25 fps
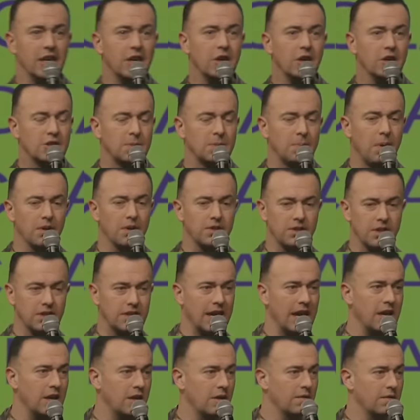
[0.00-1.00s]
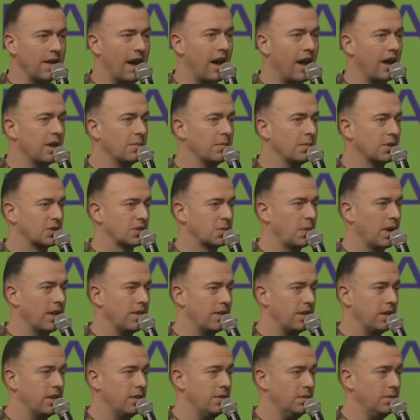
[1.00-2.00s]
you're supposed to take your valuables with
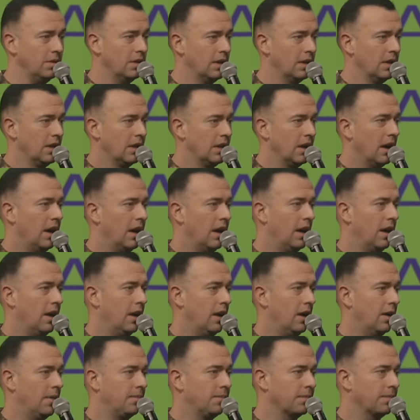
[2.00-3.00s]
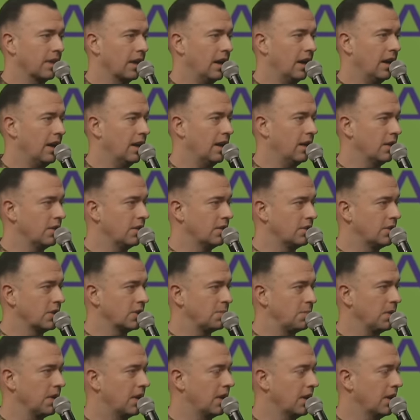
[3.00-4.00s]
you um, uh, just
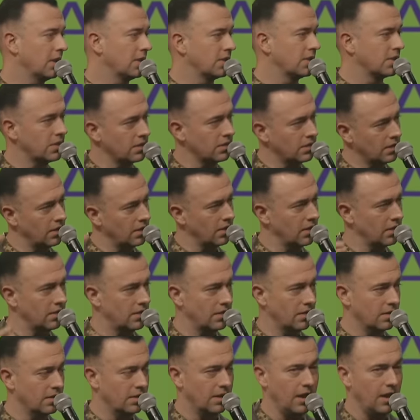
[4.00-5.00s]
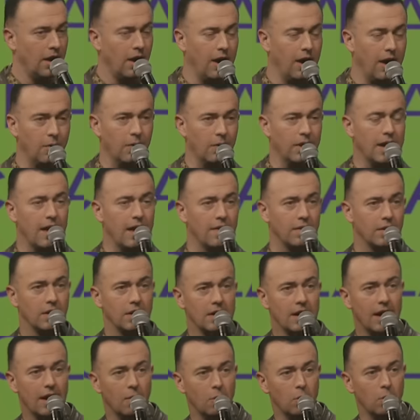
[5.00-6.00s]
because. All right, whatever.
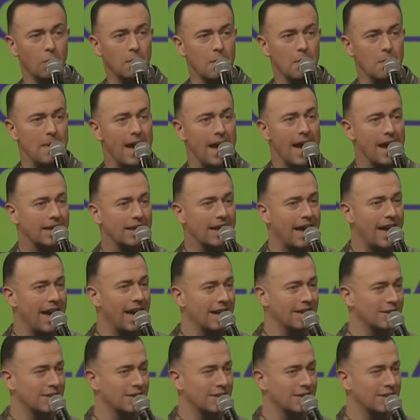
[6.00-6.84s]
We'll be back at